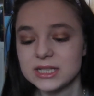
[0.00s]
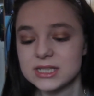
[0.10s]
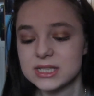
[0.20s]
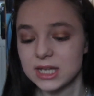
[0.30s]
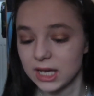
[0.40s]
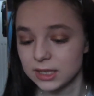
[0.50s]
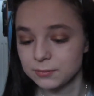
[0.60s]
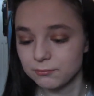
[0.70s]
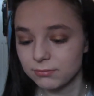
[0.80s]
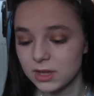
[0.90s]
skin,
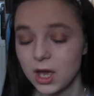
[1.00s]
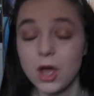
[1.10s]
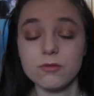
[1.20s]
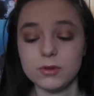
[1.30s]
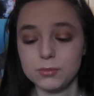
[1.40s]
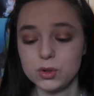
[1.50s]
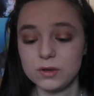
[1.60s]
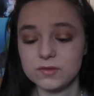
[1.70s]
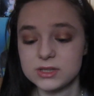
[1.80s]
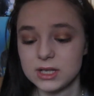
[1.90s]

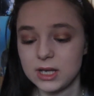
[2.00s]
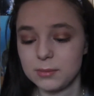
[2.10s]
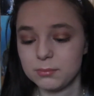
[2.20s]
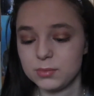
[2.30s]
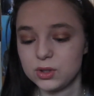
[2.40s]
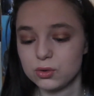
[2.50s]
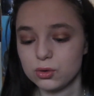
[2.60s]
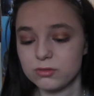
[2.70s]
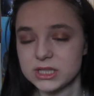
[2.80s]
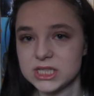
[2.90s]
removes
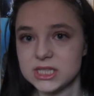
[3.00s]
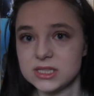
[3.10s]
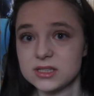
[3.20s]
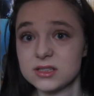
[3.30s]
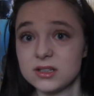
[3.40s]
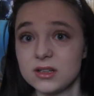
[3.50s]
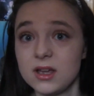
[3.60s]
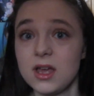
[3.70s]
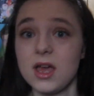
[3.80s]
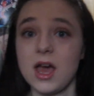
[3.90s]
impurities,
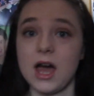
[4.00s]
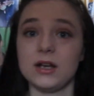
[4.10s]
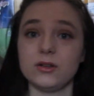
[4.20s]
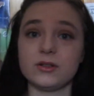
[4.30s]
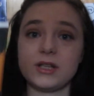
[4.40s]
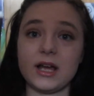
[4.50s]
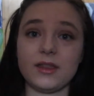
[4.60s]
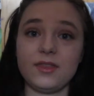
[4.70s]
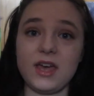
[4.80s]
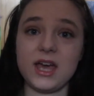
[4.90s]
and it looks
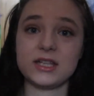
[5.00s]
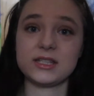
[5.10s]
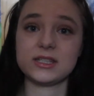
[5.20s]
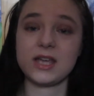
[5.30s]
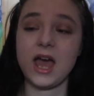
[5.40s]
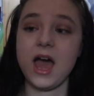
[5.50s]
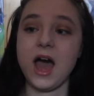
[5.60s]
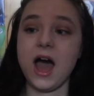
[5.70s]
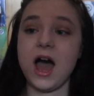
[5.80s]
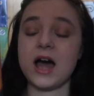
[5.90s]
like this,
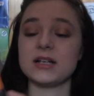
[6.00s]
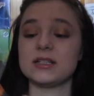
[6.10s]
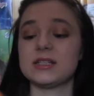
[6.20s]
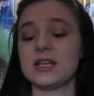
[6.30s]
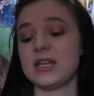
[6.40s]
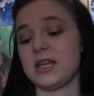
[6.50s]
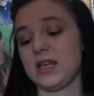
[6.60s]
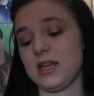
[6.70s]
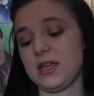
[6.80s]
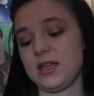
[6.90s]
and
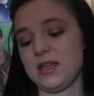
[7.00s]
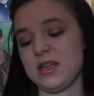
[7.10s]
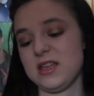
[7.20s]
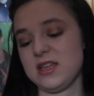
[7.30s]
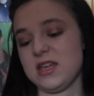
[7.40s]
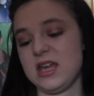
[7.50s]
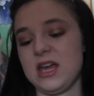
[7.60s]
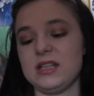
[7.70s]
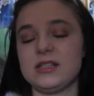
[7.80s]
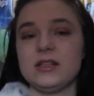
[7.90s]
it
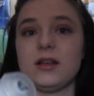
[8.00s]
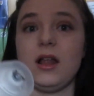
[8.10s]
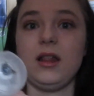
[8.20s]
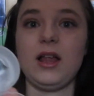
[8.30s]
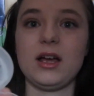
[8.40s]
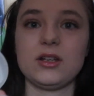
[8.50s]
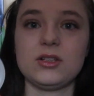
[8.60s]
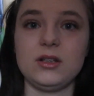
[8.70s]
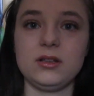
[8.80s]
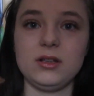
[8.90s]
is like
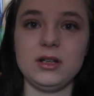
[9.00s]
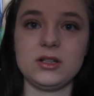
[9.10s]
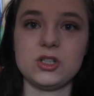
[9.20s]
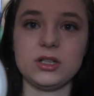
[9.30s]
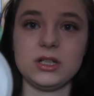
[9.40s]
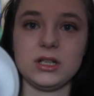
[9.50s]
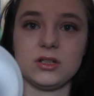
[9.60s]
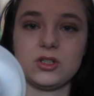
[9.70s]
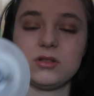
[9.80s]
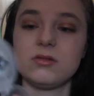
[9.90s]
literally
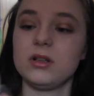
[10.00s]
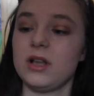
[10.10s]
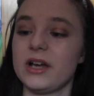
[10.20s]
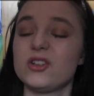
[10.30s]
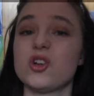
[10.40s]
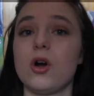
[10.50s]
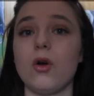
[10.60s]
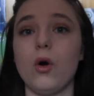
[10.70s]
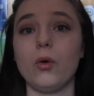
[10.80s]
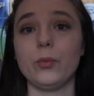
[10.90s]
like
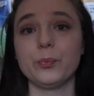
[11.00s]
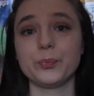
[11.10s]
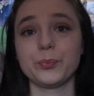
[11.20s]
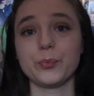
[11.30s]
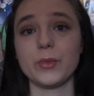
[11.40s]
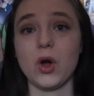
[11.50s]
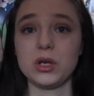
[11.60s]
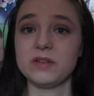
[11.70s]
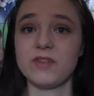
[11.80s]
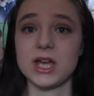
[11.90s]
charcoal on
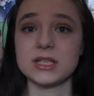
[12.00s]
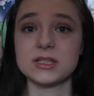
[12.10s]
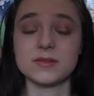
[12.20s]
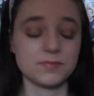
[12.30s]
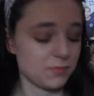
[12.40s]
your face,